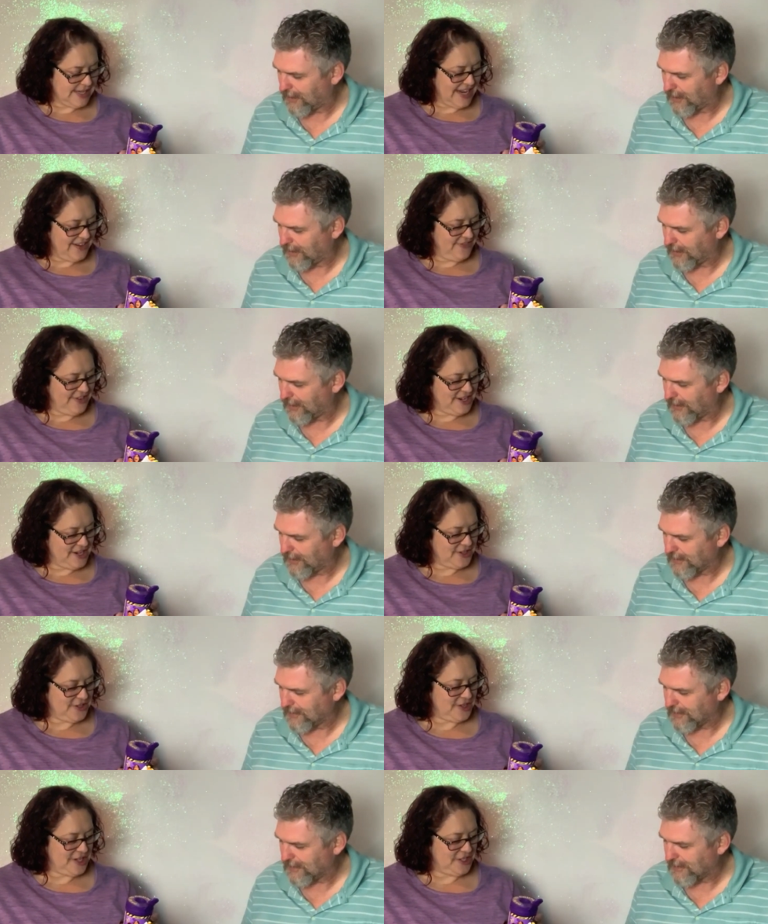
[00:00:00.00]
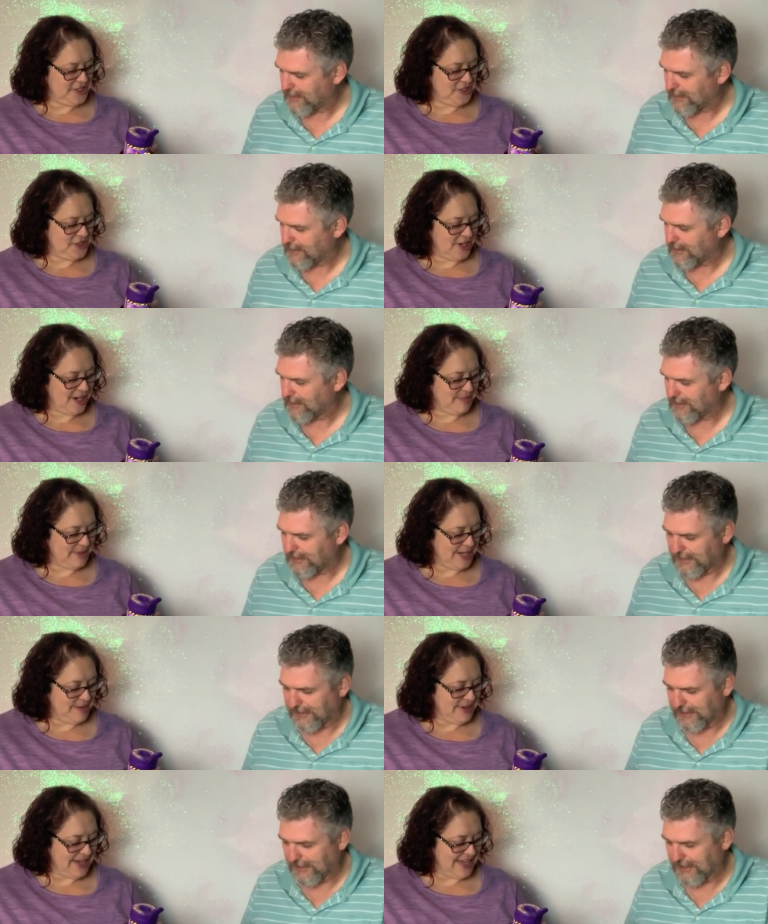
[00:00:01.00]
Speaker 1: dead fish and
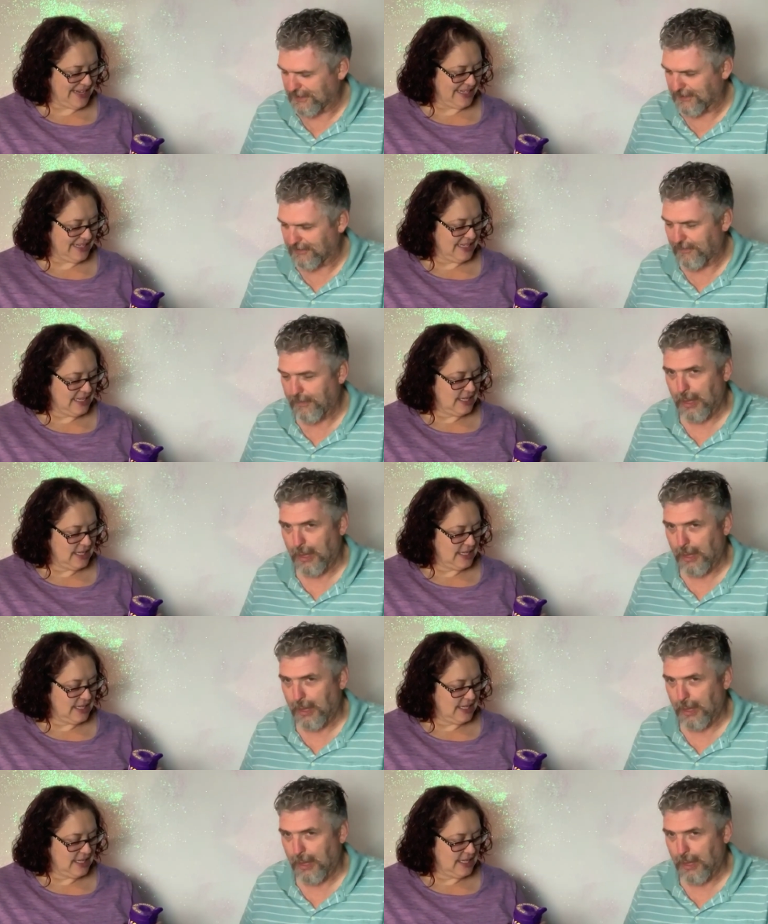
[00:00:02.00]
strawberry banana.